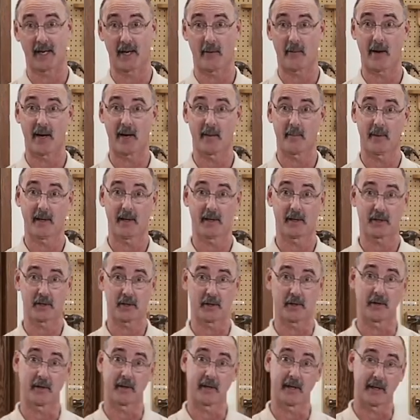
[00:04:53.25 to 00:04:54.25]
I want to make
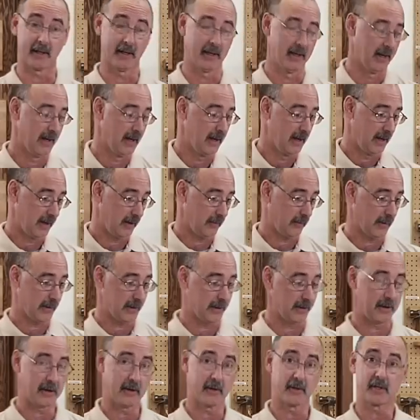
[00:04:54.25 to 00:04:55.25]
sure that when
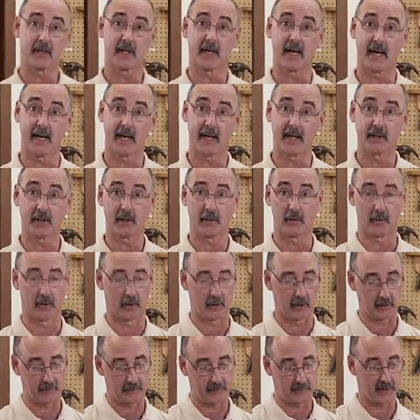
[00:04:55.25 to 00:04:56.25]
you're using any
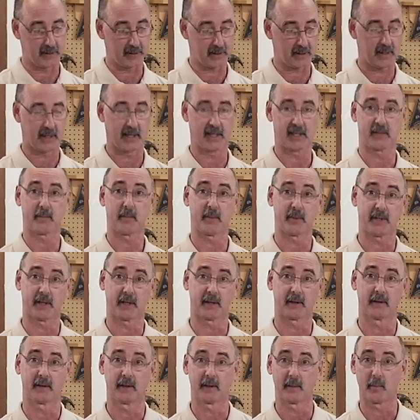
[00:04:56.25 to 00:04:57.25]
tool, in this case
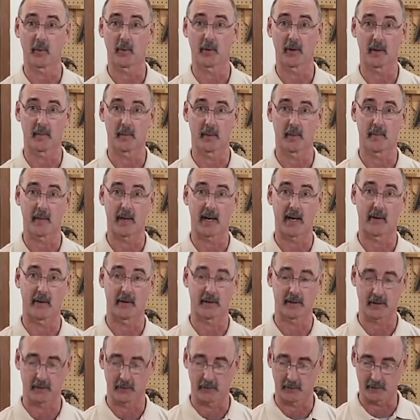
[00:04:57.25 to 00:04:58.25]
particularly portable
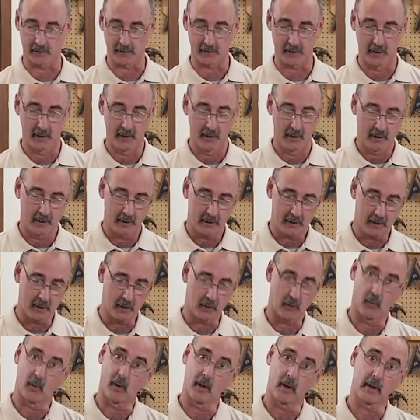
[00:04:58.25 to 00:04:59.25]
power tools,
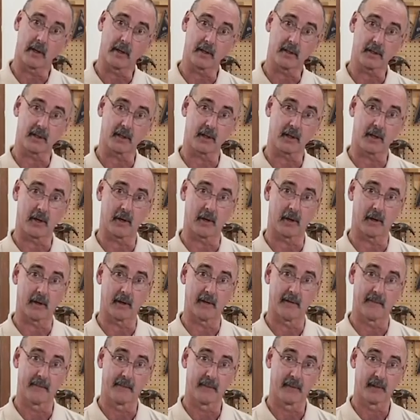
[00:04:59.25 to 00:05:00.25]
your work is
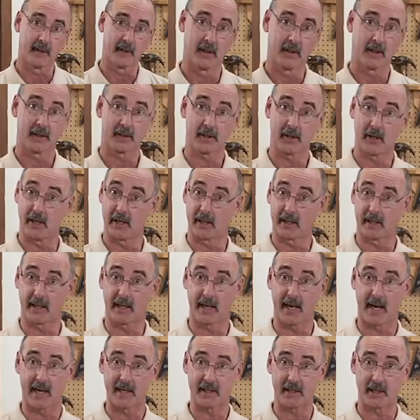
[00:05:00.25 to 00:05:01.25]
secure so you can
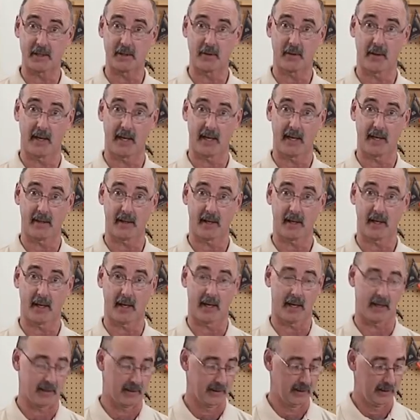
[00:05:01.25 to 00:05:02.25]
concentrate on the
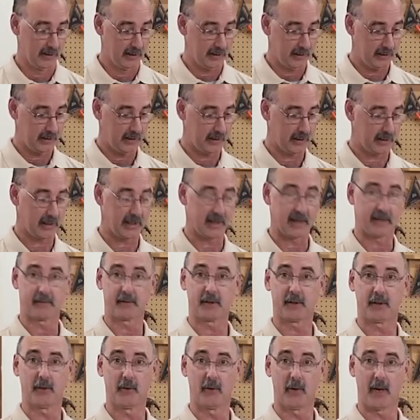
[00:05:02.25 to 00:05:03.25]
cut, you can
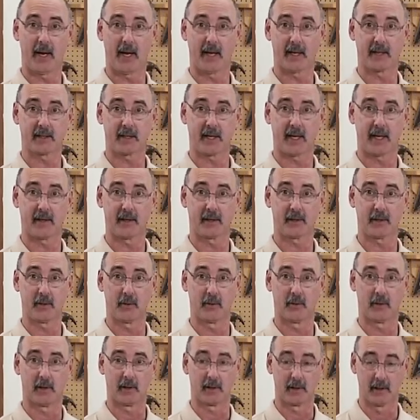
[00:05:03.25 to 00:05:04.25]
have two hands on the
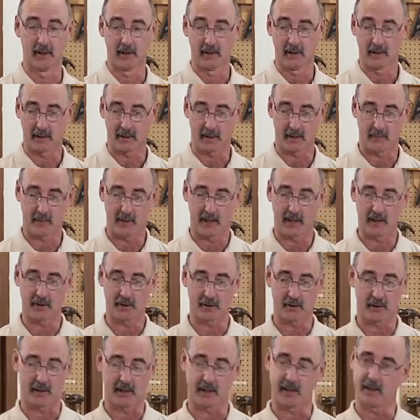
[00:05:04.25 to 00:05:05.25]
tool and make
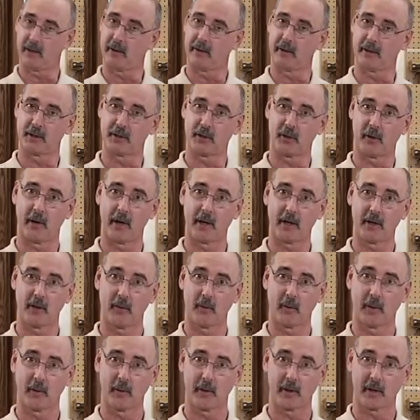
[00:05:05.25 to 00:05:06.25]
sure that you're enjoying your
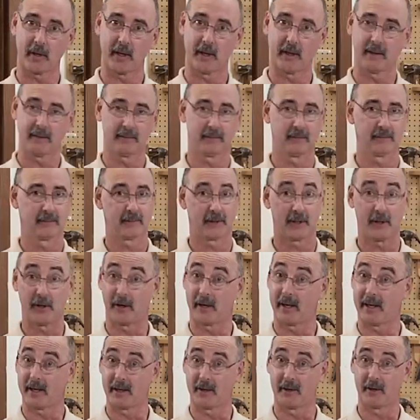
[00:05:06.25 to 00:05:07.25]
woodworking,
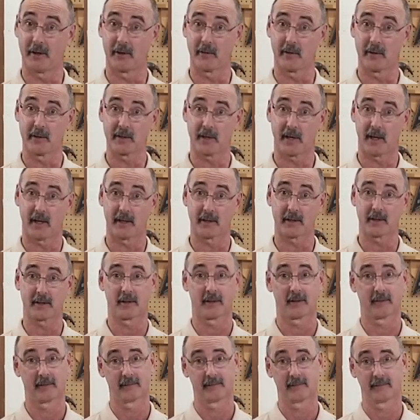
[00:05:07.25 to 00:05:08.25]
you're getting good results,
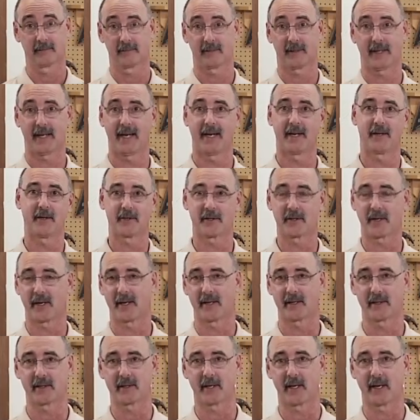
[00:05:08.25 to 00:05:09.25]
and you're
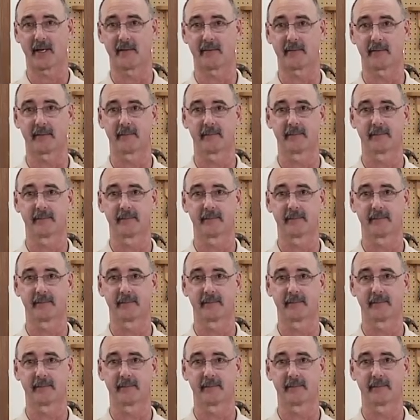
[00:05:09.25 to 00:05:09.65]
staying safe.